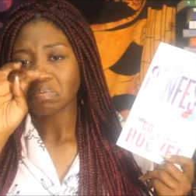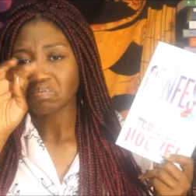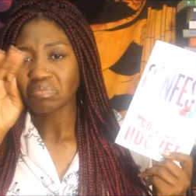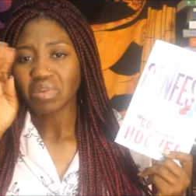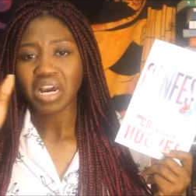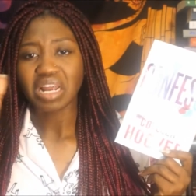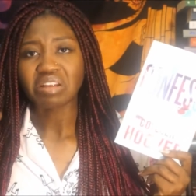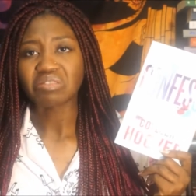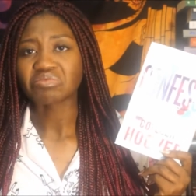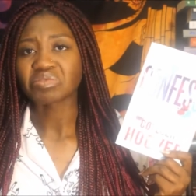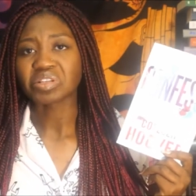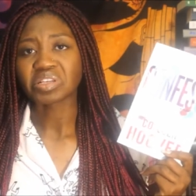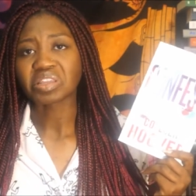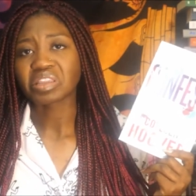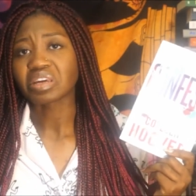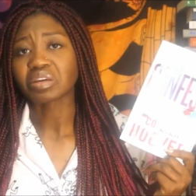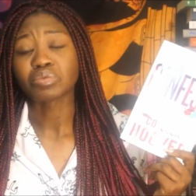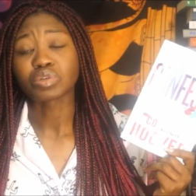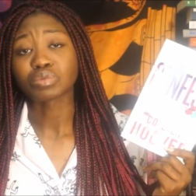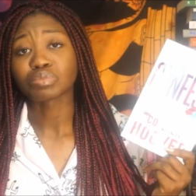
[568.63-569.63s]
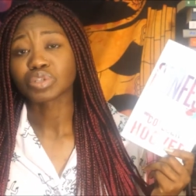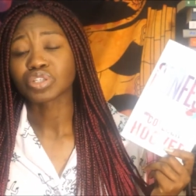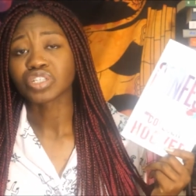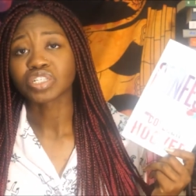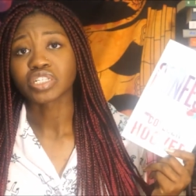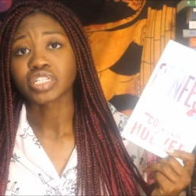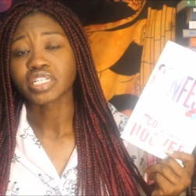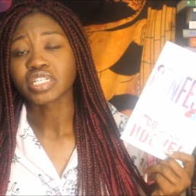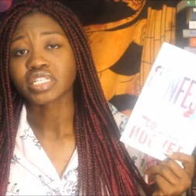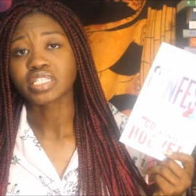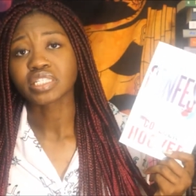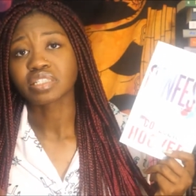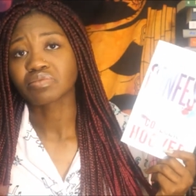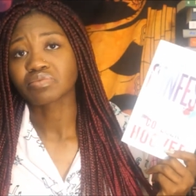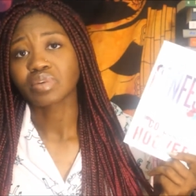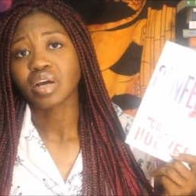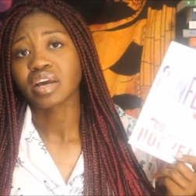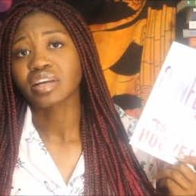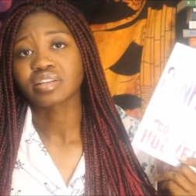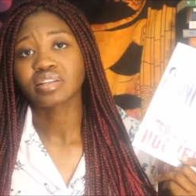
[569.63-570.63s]
I didn't really think it was mysterious.
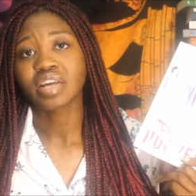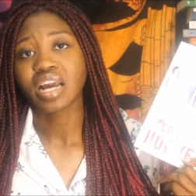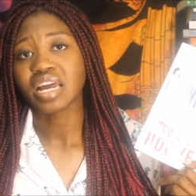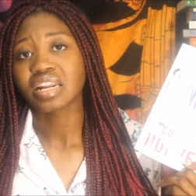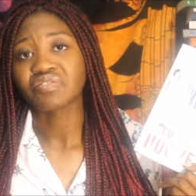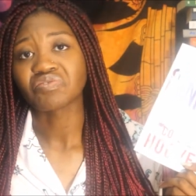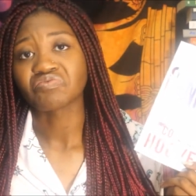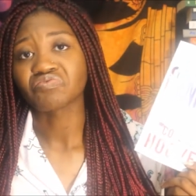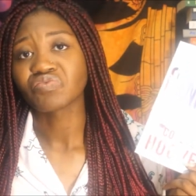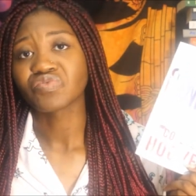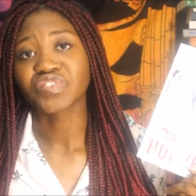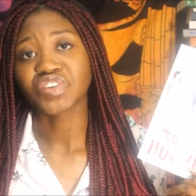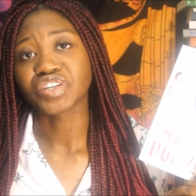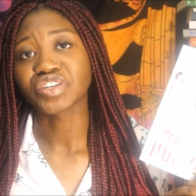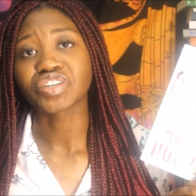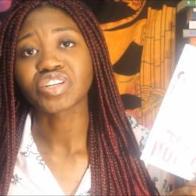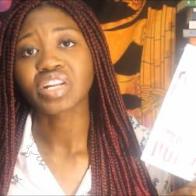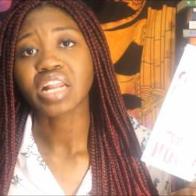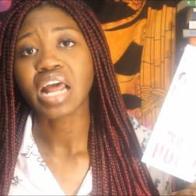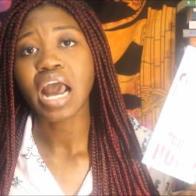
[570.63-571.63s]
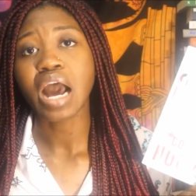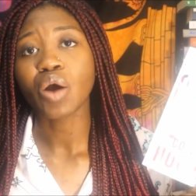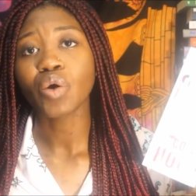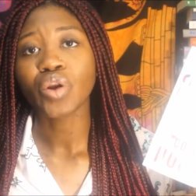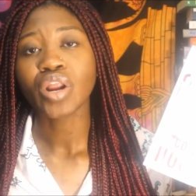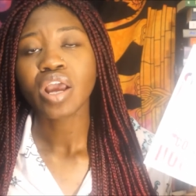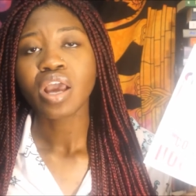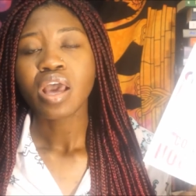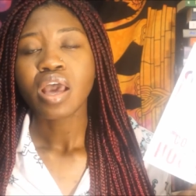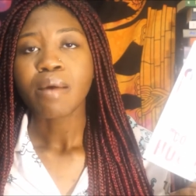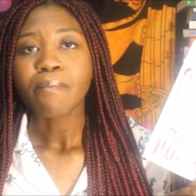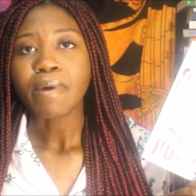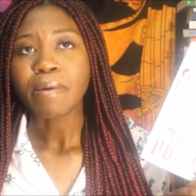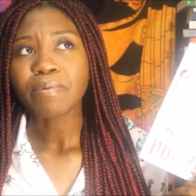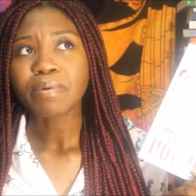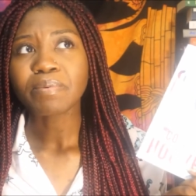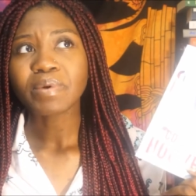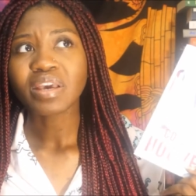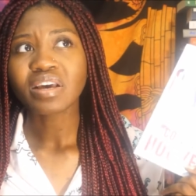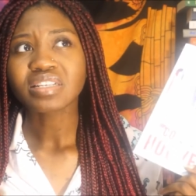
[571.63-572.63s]
I kind of figured it out.
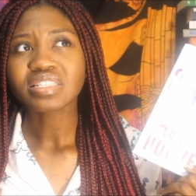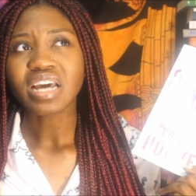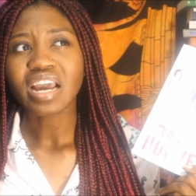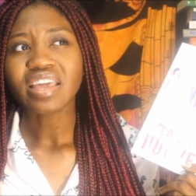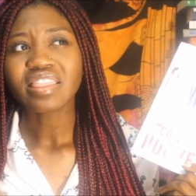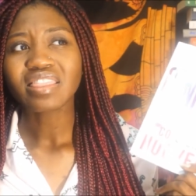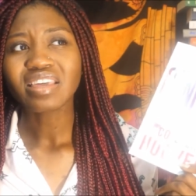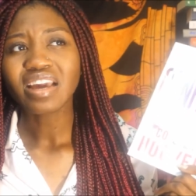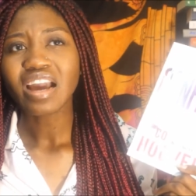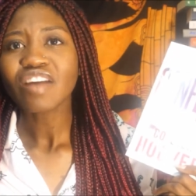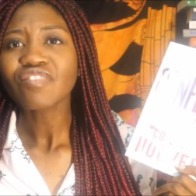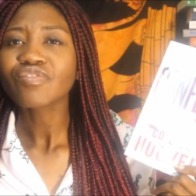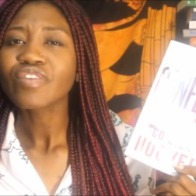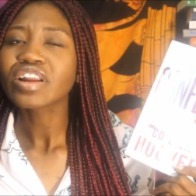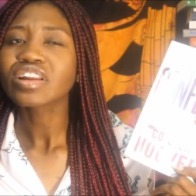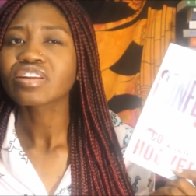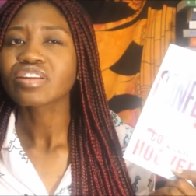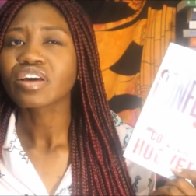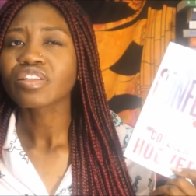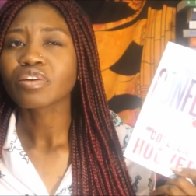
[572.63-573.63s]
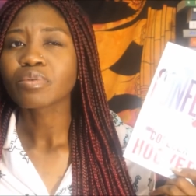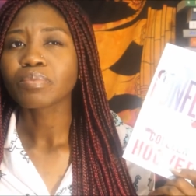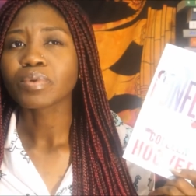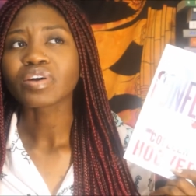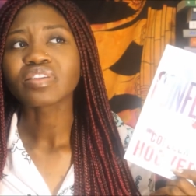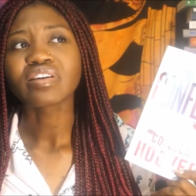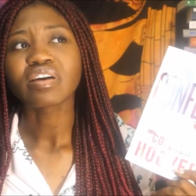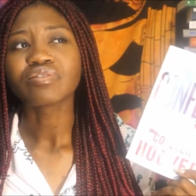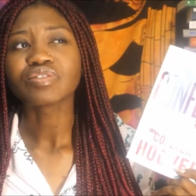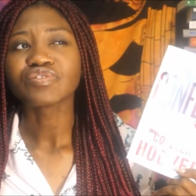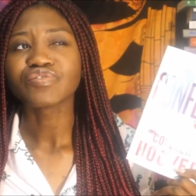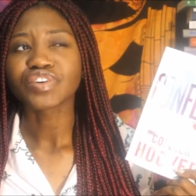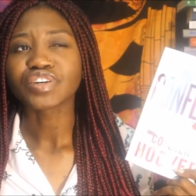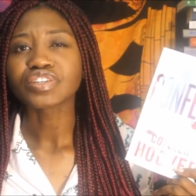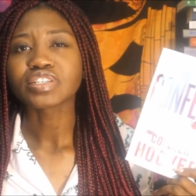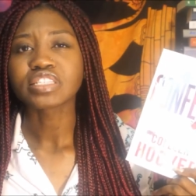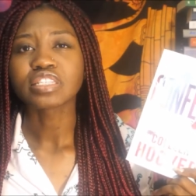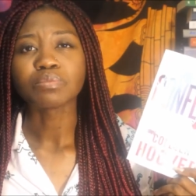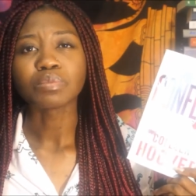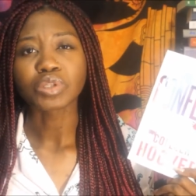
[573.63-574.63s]
Maybe because I think I've read another book that was
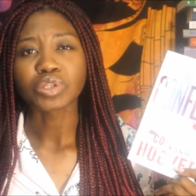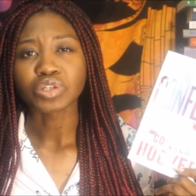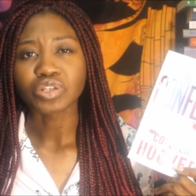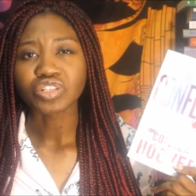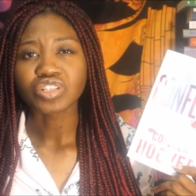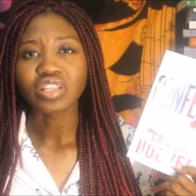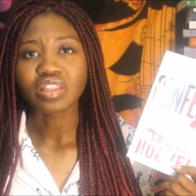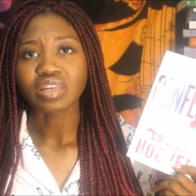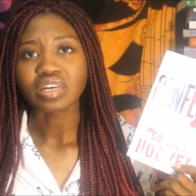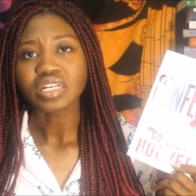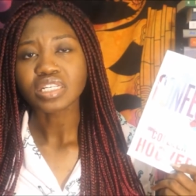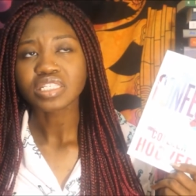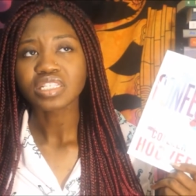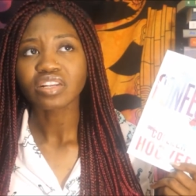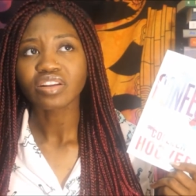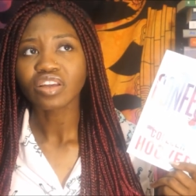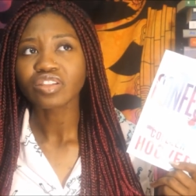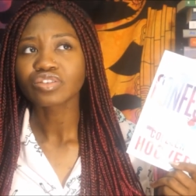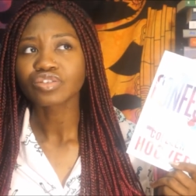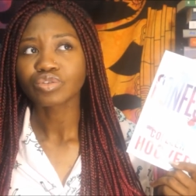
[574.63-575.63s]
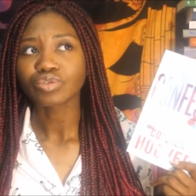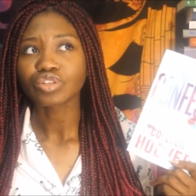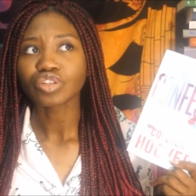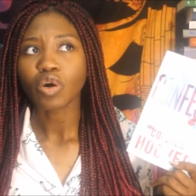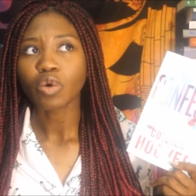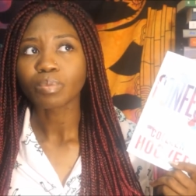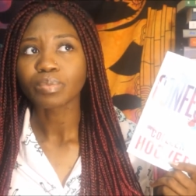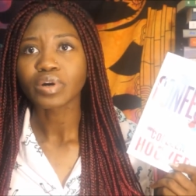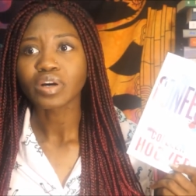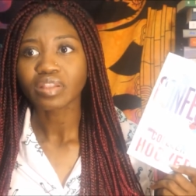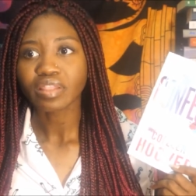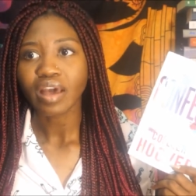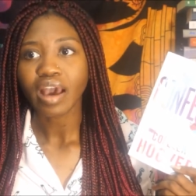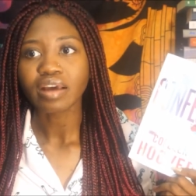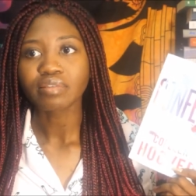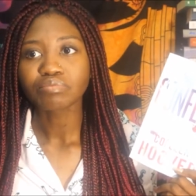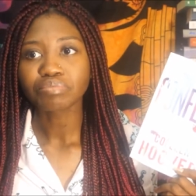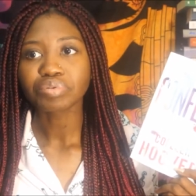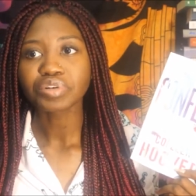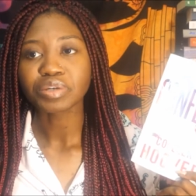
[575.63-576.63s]
very similar to this, another new adult book
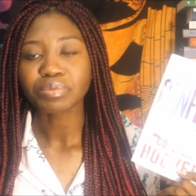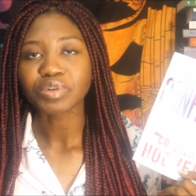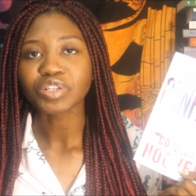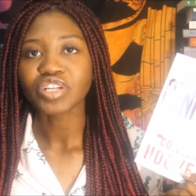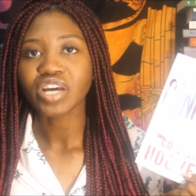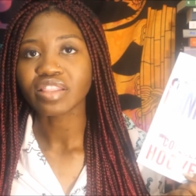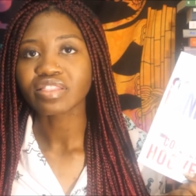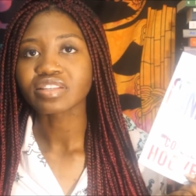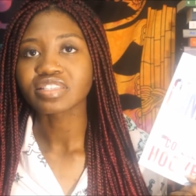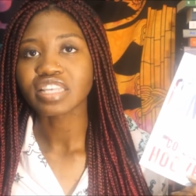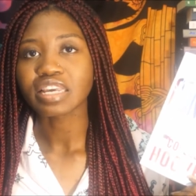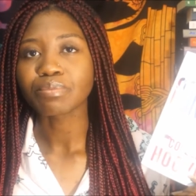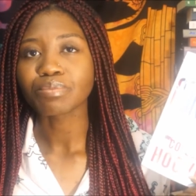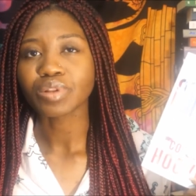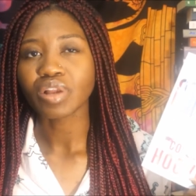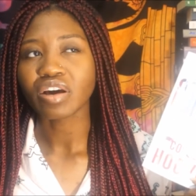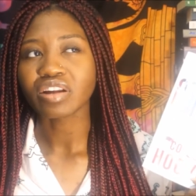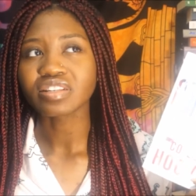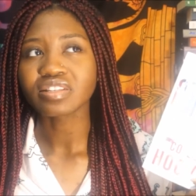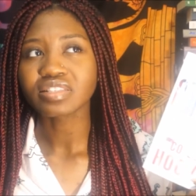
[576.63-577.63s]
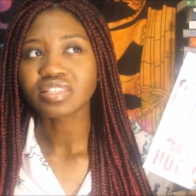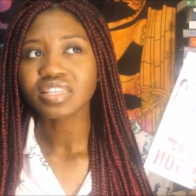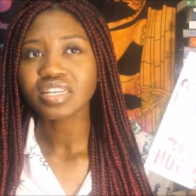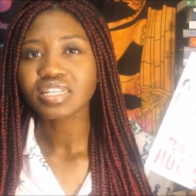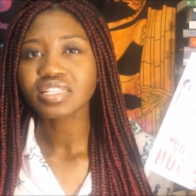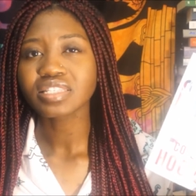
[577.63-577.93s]
that pretty much had the same plot as this,